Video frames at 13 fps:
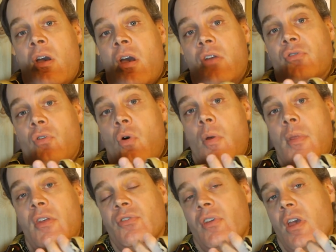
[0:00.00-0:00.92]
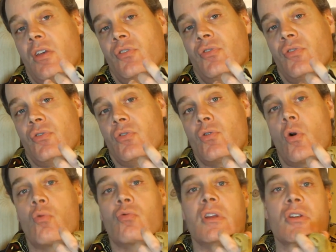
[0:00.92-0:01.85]
And so in this case, you
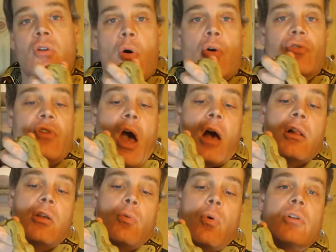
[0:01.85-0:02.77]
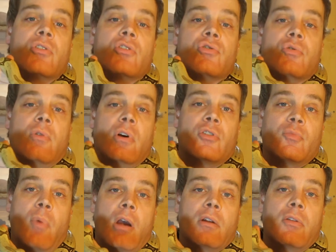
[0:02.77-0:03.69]
don't really know exactly when to
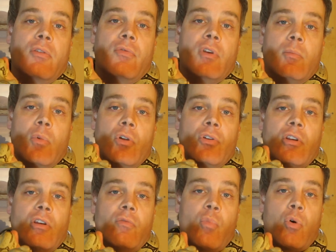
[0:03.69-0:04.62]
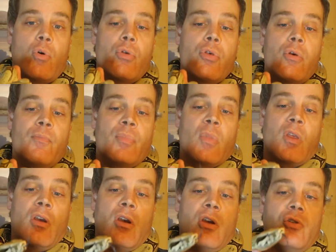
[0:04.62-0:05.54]
expect the female to give birth.
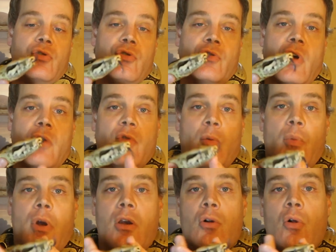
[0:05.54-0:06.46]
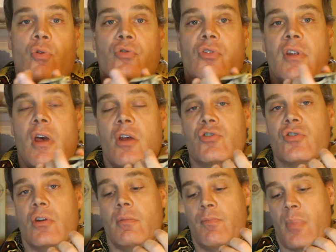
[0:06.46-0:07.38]
You just have to pay close
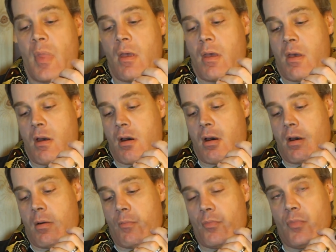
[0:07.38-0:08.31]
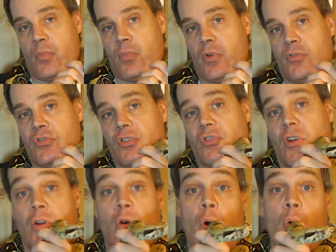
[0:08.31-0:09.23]
attention um, if she's
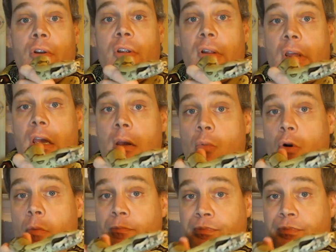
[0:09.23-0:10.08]
going to go into labor.